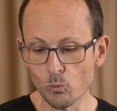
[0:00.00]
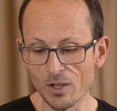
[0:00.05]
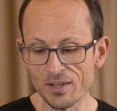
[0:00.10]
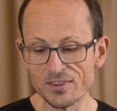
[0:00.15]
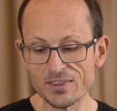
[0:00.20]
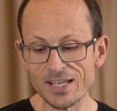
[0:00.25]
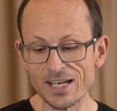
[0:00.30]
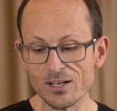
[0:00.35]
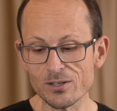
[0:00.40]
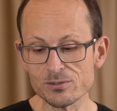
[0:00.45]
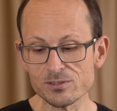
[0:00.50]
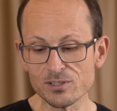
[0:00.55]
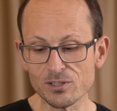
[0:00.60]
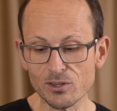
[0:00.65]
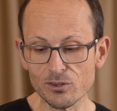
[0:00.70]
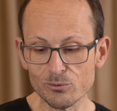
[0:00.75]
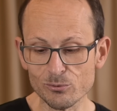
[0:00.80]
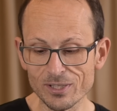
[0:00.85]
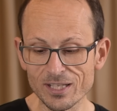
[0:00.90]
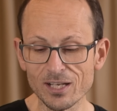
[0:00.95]

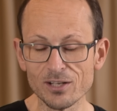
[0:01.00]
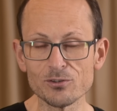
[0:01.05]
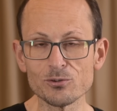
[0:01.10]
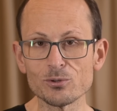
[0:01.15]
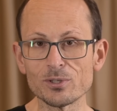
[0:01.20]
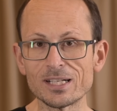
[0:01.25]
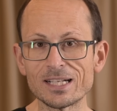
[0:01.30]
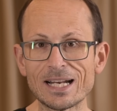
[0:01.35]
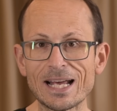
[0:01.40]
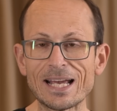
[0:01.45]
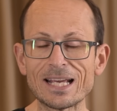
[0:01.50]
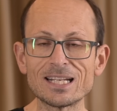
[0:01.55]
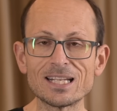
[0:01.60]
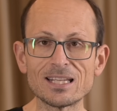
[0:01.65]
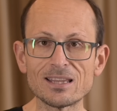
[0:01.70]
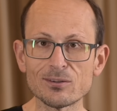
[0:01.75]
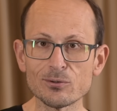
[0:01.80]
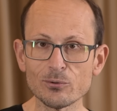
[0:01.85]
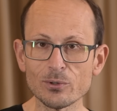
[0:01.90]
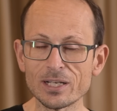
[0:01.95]

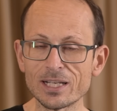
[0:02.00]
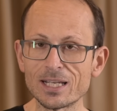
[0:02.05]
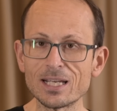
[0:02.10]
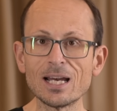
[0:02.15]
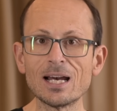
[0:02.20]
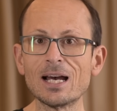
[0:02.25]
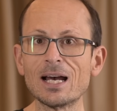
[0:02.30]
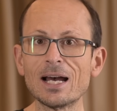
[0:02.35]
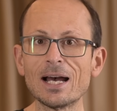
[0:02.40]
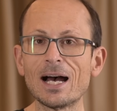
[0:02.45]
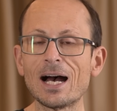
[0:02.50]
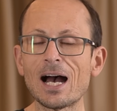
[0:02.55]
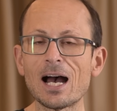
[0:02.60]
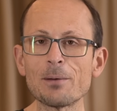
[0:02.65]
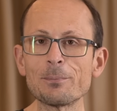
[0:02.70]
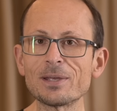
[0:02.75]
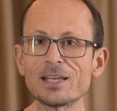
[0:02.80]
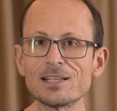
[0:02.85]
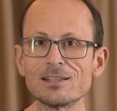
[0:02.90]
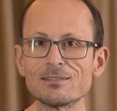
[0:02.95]
1,383. I
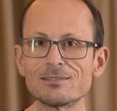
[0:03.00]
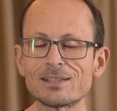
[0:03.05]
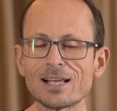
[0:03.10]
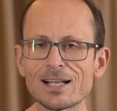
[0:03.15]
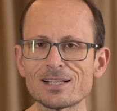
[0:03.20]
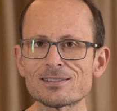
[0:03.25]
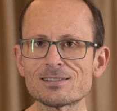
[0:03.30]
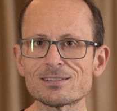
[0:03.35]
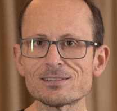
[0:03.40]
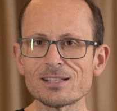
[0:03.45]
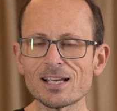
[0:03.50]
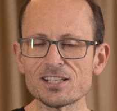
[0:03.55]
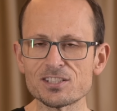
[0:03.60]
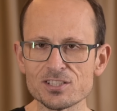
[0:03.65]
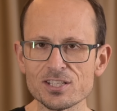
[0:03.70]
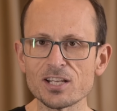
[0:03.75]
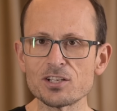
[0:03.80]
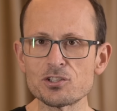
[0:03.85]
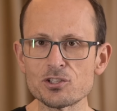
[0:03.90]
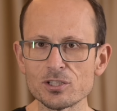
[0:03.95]
mean, that's
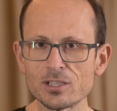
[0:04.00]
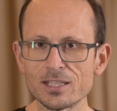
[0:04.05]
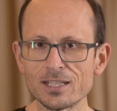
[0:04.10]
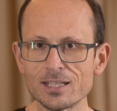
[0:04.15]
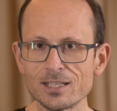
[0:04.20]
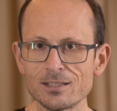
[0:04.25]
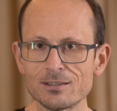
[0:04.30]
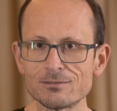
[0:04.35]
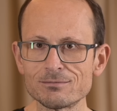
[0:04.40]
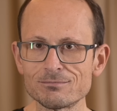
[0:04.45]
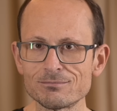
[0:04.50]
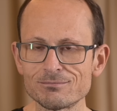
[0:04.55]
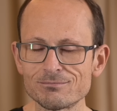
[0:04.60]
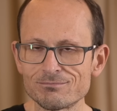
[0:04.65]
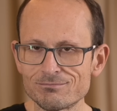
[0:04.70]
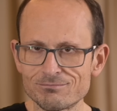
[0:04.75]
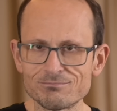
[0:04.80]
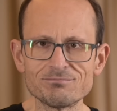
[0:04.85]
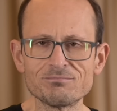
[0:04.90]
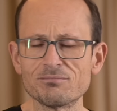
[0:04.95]
essentially
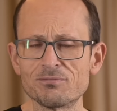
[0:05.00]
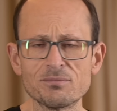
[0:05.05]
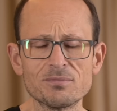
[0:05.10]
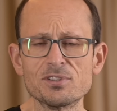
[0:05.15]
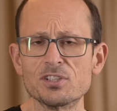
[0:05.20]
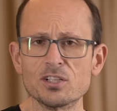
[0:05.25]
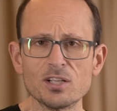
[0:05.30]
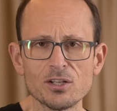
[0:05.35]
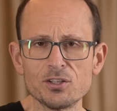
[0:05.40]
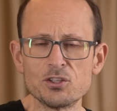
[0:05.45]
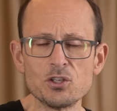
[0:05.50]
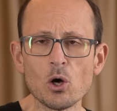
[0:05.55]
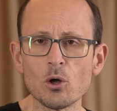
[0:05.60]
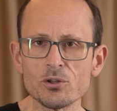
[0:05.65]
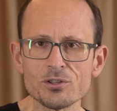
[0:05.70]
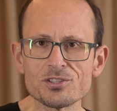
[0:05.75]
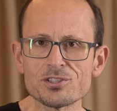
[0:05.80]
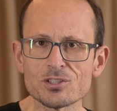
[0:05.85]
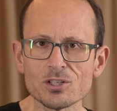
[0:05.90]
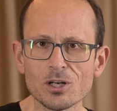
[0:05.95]

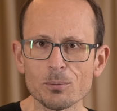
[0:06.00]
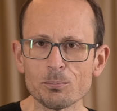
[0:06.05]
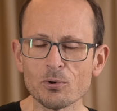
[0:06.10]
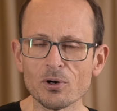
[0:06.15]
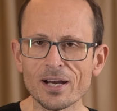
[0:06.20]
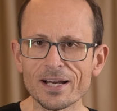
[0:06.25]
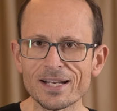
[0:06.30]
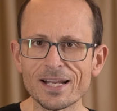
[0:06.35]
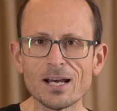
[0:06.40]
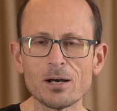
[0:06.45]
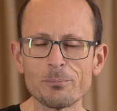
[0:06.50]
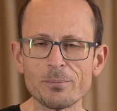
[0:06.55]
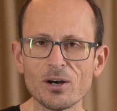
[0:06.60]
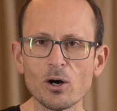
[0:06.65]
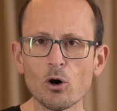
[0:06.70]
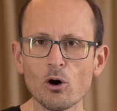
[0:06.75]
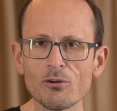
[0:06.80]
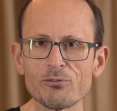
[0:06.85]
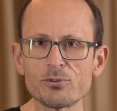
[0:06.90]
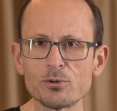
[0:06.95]
non-stop, right? How
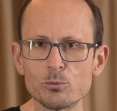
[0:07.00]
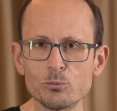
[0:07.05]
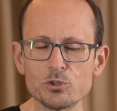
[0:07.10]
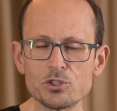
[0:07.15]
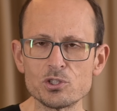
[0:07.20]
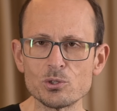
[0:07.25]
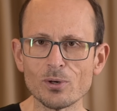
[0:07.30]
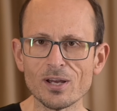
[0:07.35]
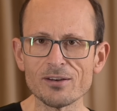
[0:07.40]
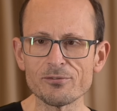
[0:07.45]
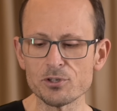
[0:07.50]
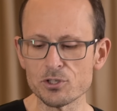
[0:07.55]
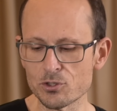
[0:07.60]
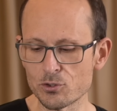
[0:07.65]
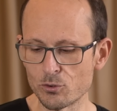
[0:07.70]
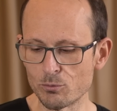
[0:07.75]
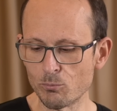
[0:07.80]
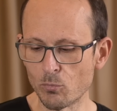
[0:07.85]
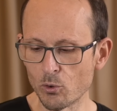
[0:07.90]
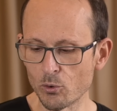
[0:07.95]
often would you ever
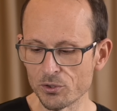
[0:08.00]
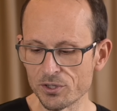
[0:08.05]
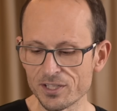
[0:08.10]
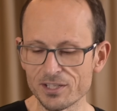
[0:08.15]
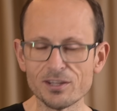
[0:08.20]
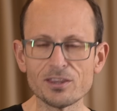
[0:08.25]
shoot more than